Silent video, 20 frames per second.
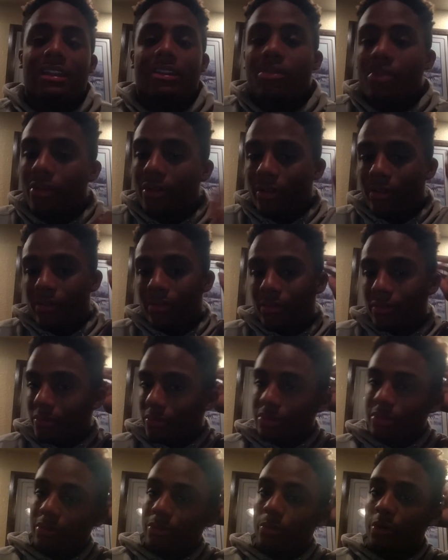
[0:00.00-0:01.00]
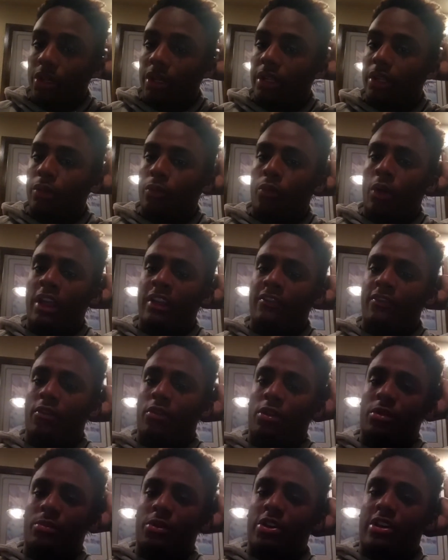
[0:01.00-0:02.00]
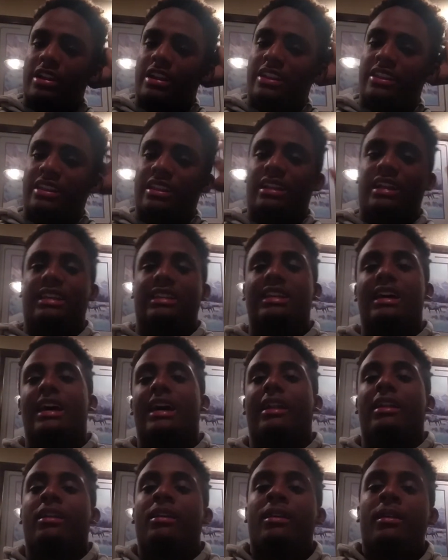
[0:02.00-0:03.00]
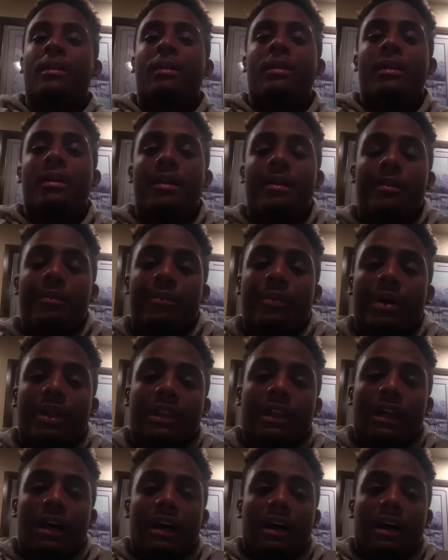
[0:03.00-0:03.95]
or we're gonna wait for him, or anything like that. But